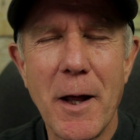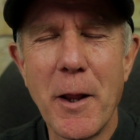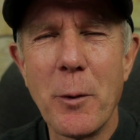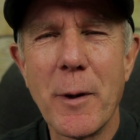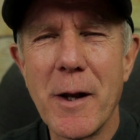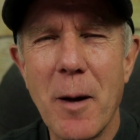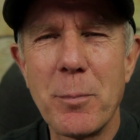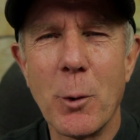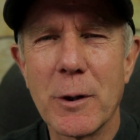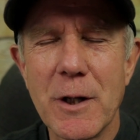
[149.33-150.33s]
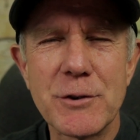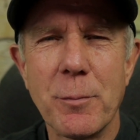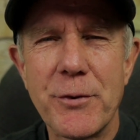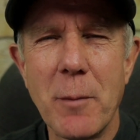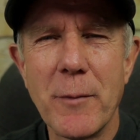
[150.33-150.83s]
Another way to upload a
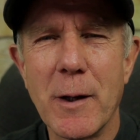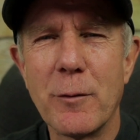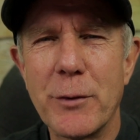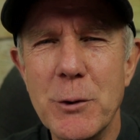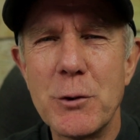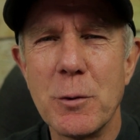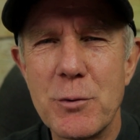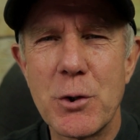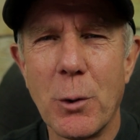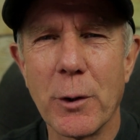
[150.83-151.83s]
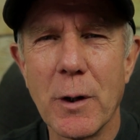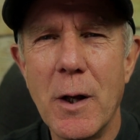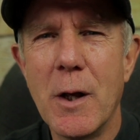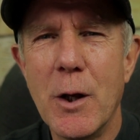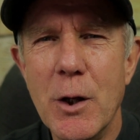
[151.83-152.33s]
custom thumbnail for YouTube short
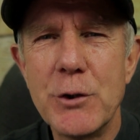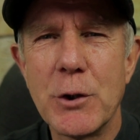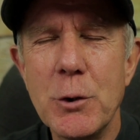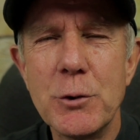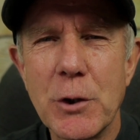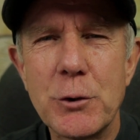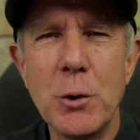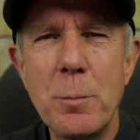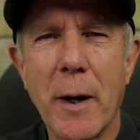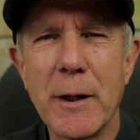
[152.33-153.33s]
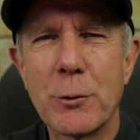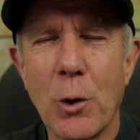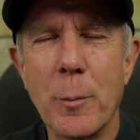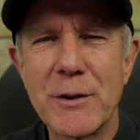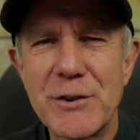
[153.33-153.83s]
is to use the TubeBuddy Chrome